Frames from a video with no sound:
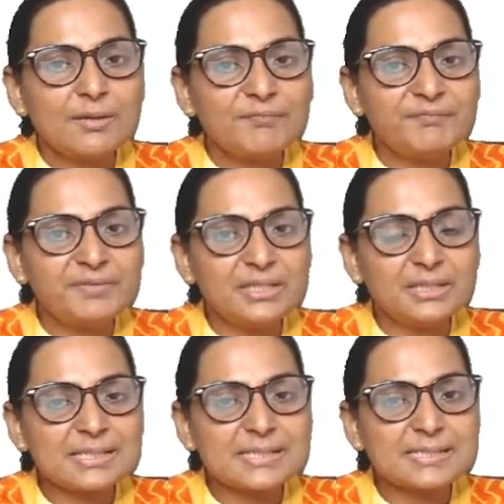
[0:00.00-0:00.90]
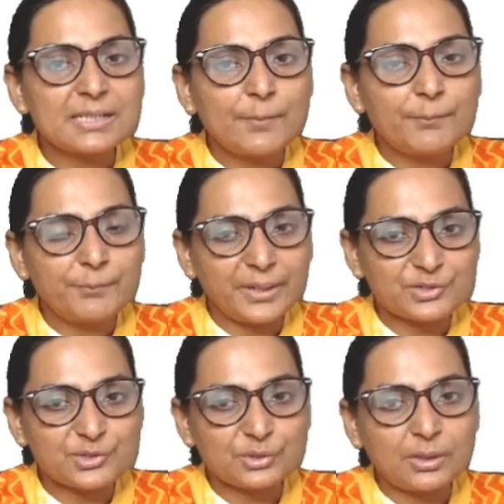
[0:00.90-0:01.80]
venous
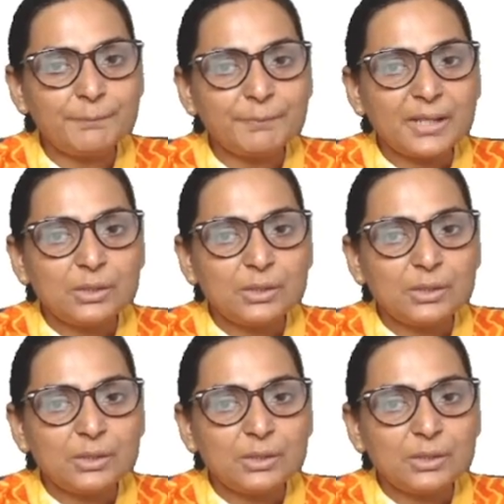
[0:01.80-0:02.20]
pressure,